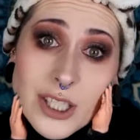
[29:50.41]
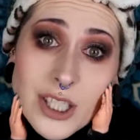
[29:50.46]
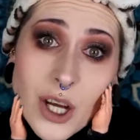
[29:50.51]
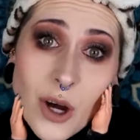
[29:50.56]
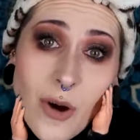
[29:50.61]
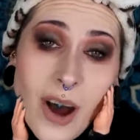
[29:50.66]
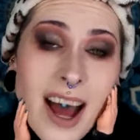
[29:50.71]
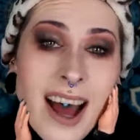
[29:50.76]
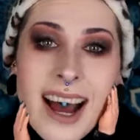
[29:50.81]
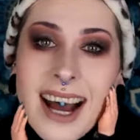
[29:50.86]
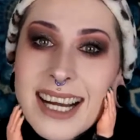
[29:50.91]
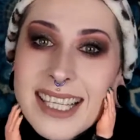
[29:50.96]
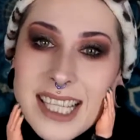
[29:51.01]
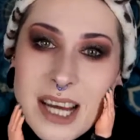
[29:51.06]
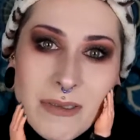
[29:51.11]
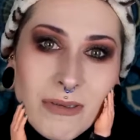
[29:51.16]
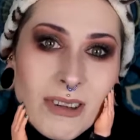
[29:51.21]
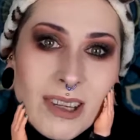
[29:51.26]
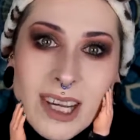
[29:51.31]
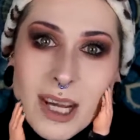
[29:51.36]
So I
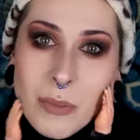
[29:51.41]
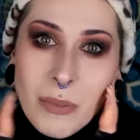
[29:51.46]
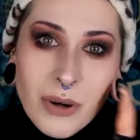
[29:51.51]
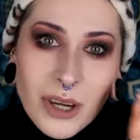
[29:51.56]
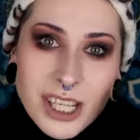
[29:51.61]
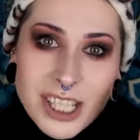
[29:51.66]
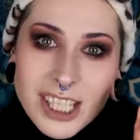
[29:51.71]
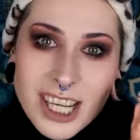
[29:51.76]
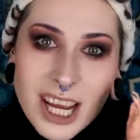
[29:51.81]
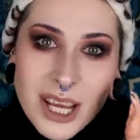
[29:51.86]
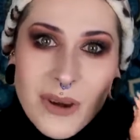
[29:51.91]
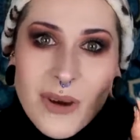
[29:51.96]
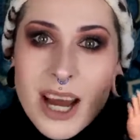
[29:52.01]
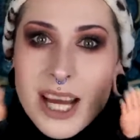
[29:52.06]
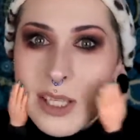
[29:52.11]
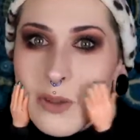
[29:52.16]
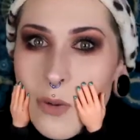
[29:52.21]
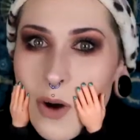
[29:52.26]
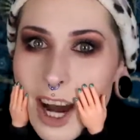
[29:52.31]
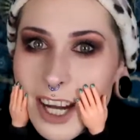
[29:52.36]
definitely appreciate you
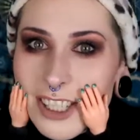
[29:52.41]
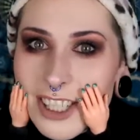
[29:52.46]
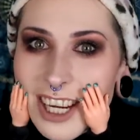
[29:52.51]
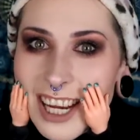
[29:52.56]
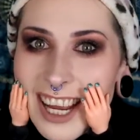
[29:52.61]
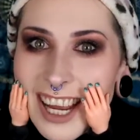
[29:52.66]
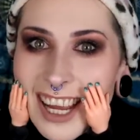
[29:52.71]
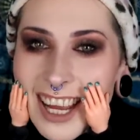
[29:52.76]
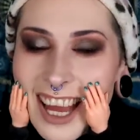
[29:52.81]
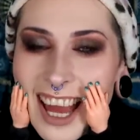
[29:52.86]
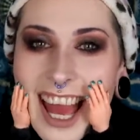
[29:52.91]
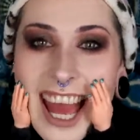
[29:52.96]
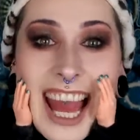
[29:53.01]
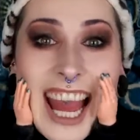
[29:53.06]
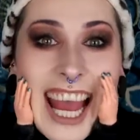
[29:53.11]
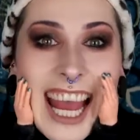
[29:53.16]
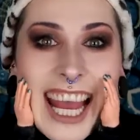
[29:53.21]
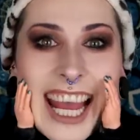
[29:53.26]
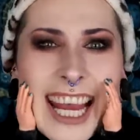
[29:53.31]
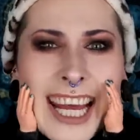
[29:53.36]
guys watching,
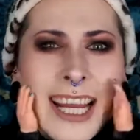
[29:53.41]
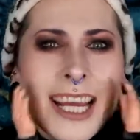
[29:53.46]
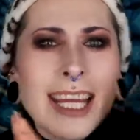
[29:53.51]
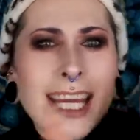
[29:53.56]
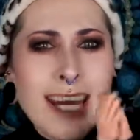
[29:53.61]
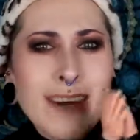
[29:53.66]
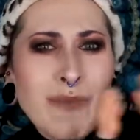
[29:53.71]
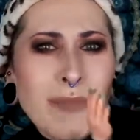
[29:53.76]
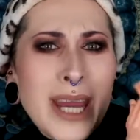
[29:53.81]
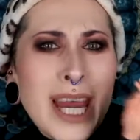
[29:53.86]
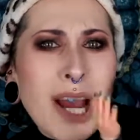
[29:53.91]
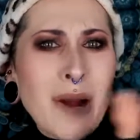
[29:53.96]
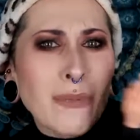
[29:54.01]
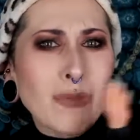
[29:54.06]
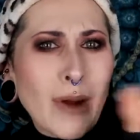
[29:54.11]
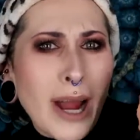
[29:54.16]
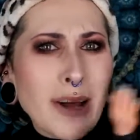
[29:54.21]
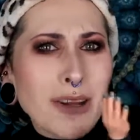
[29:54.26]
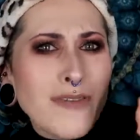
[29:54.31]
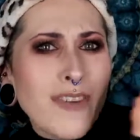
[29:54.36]
and give me
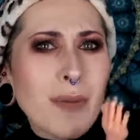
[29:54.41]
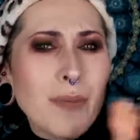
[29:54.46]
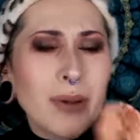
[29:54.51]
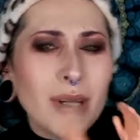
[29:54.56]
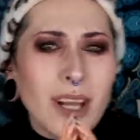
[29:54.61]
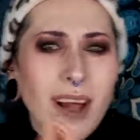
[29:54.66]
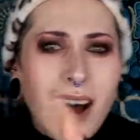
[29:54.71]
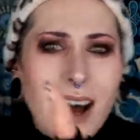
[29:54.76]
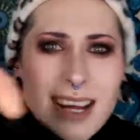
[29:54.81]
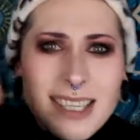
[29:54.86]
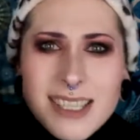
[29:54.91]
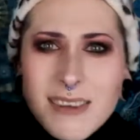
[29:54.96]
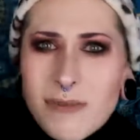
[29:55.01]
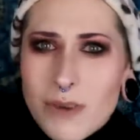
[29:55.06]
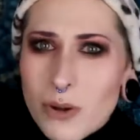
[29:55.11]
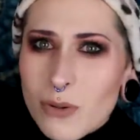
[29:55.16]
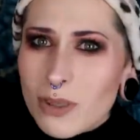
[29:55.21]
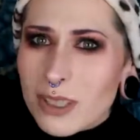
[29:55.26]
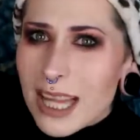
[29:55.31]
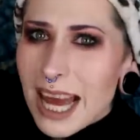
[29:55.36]
a round of applause
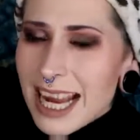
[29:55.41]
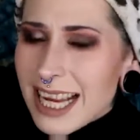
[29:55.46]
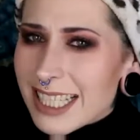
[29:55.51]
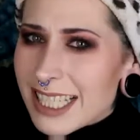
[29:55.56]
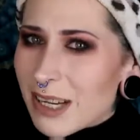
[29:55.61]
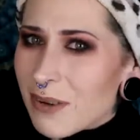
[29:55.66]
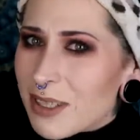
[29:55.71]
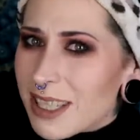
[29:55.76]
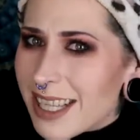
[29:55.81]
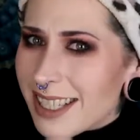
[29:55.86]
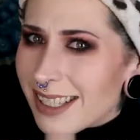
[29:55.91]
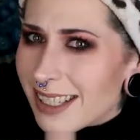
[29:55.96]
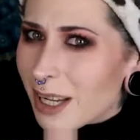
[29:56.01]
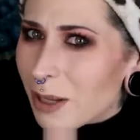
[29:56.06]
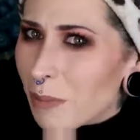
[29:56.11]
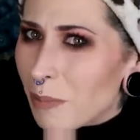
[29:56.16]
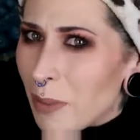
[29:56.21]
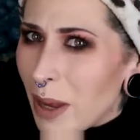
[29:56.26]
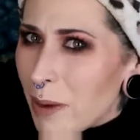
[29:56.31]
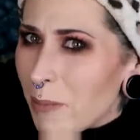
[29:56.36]
if you liked it with these
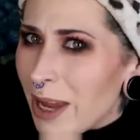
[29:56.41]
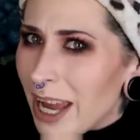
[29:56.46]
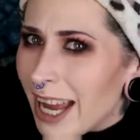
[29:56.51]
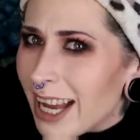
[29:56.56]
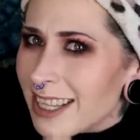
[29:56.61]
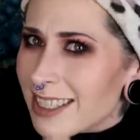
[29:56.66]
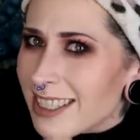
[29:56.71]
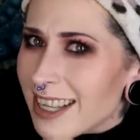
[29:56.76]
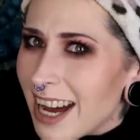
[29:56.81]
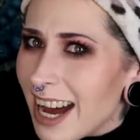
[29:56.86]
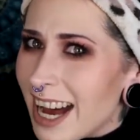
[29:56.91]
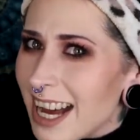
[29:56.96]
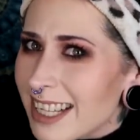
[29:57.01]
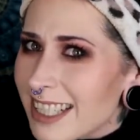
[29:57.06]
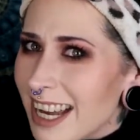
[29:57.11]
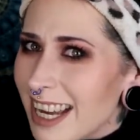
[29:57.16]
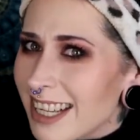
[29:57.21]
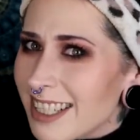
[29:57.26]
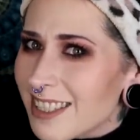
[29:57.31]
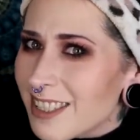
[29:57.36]
little baby hands,
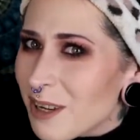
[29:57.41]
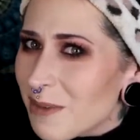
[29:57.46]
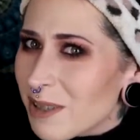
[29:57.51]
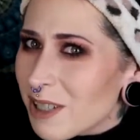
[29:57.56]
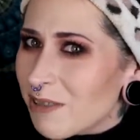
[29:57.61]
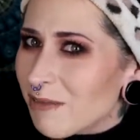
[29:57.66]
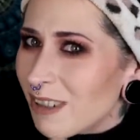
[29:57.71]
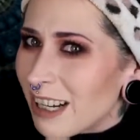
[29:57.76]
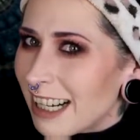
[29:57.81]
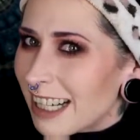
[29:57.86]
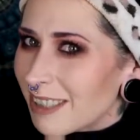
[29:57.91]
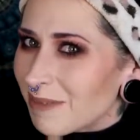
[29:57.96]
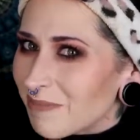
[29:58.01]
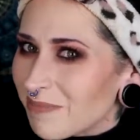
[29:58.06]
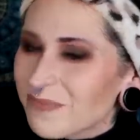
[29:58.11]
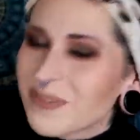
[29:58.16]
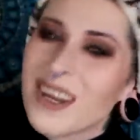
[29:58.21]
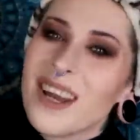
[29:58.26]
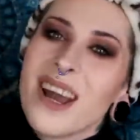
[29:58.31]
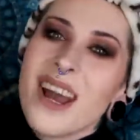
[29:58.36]
guys. I had so much
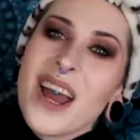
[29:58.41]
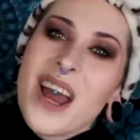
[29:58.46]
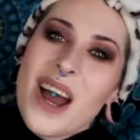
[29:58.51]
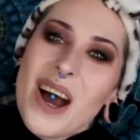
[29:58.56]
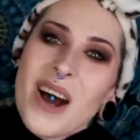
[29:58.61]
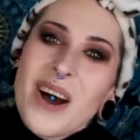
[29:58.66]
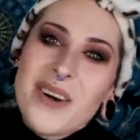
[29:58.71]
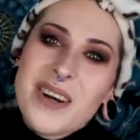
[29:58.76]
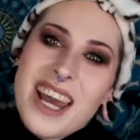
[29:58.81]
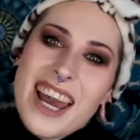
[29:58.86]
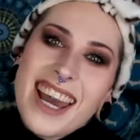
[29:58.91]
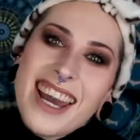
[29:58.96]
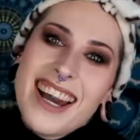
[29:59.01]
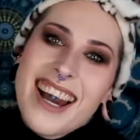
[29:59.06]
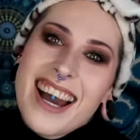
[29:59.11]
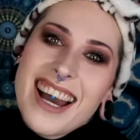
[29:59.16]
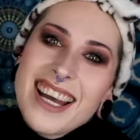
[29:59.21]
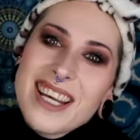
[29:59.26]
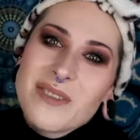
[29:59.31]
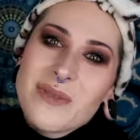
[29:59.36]
fun. Okay,
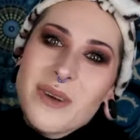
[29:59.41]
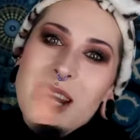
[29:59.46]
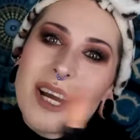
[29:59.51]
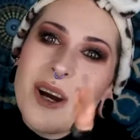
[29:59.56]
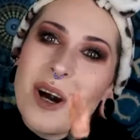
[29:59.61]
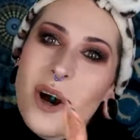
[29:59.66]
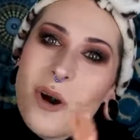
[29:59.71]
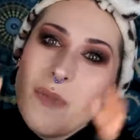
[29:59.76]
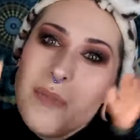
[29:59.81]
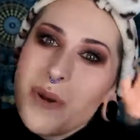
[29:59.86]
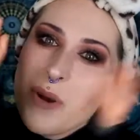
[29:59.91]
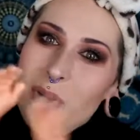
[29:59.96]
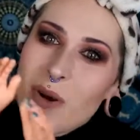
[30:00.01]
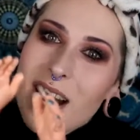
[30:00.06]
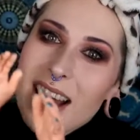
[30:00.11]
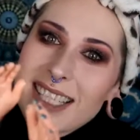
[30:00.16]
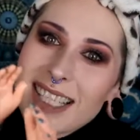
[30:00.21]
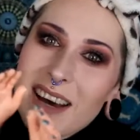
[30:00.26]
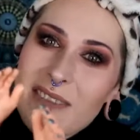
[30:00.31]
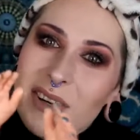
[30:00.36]
guys, well, I hope you
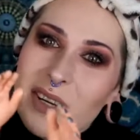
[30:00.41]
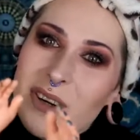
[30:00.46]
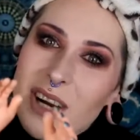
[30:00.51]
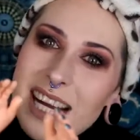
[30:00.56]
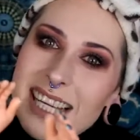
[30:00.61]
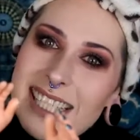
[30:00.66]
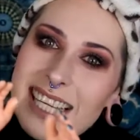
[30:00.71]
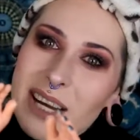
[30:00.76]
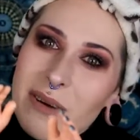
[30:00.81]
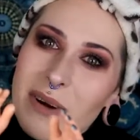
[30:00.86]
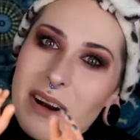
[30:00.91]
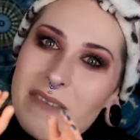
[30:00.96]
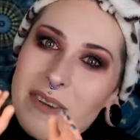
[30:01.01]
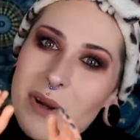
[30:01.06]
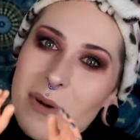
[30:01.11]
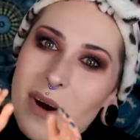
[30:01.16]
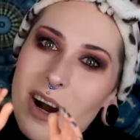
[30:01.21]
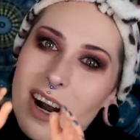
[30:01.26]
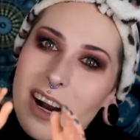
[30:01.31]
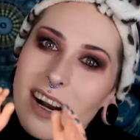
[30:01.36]
guys have a great day wherever
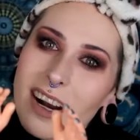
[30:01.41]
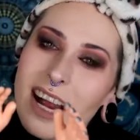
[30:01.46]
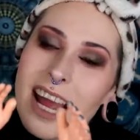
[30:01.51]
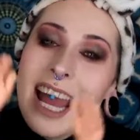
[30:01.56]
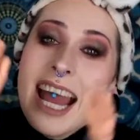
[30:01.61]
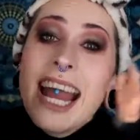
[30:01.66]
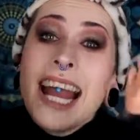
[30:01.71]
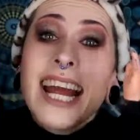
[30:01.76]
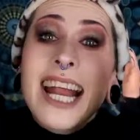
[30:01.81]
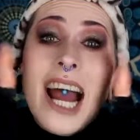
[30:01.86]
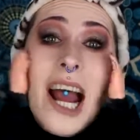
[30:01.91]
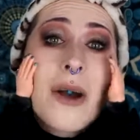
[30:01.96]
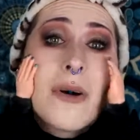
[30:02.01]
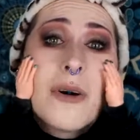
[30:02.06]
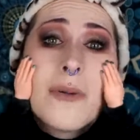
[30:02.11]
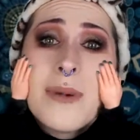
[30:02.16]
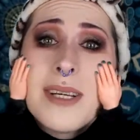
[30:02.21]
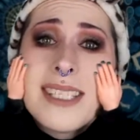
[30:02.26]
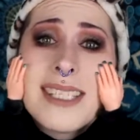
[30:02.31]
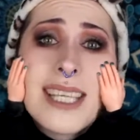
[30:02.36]
you are, and I
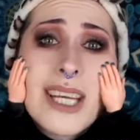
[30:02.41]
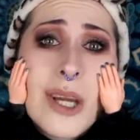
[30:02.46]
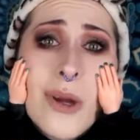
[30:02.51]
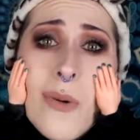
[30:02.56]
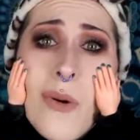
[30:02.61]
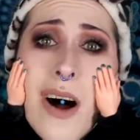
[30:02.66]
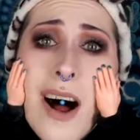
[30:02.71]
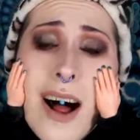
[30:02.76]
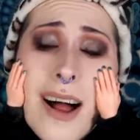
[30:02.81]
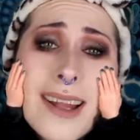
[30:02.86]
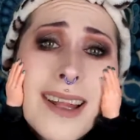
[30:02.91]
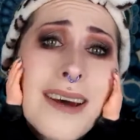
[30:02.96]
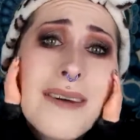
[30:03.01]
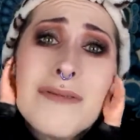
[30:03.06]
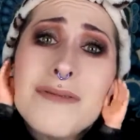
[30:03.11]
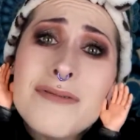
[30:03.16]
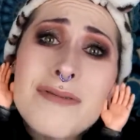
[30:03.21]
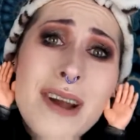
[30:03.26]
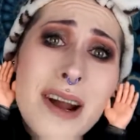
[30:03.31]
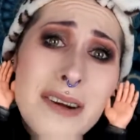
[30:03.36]
will be seeing you all
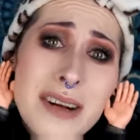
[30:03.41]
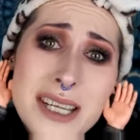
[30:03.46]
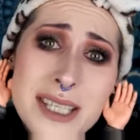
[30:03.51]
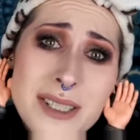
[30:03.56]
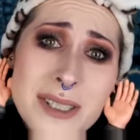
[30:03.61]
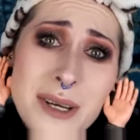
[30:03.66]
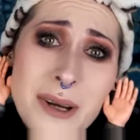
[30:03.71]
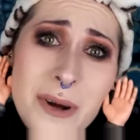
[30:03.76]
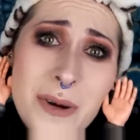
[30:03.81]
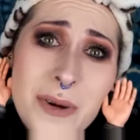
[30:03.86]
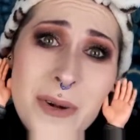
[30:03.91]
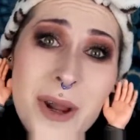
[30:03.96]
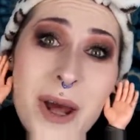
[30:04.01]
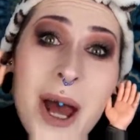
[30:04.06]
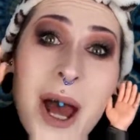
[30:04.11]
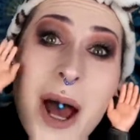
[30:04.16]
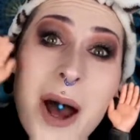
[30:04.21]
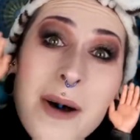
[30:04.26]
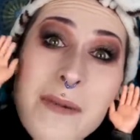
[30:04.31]
very soon.